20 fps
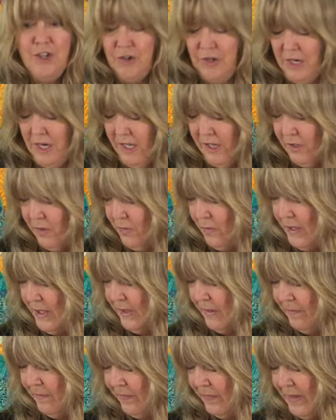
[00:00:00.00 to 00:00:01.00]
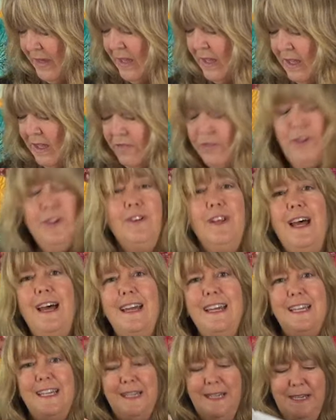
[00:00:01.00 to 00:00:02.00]
your color wheel. If you'd
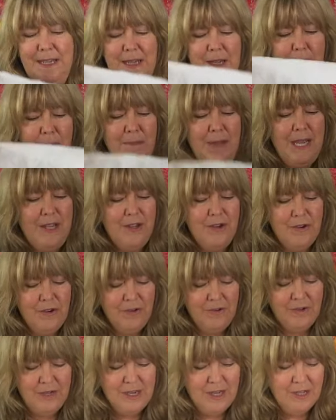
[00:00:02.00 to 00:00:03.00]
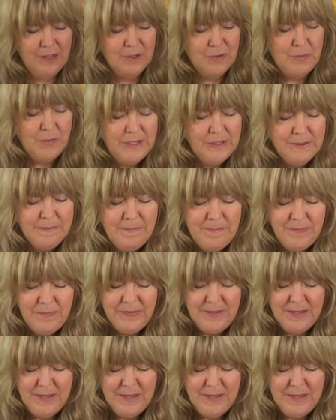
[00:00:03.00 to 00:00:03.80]
like, make your own color wheel.